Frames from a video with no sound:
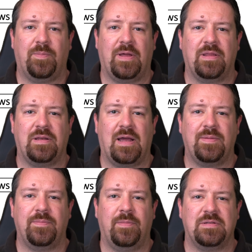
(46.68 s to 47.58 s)
By the
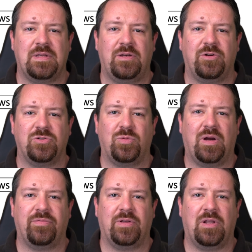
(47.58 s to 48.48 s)
time the sender is
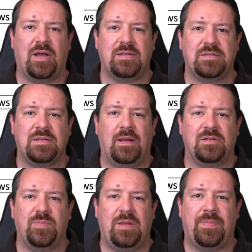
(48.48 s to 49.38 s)
aware of a loss, it
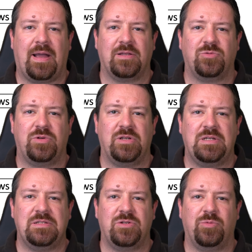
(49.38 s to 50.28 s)
has many packets which it
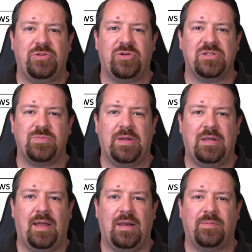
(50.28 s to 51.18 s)
needs to
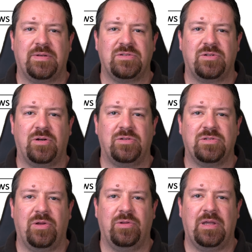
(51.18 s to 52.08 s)
retransmit, and it must start
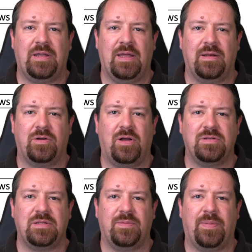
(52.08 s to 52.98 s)
slowly again,
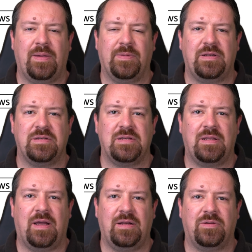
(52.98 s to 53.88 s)
causing the pipeline to
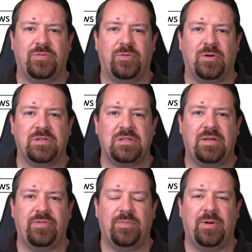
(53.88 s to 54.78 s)
sit idle for a
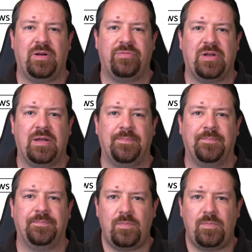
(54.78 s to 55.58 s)
significant period of time.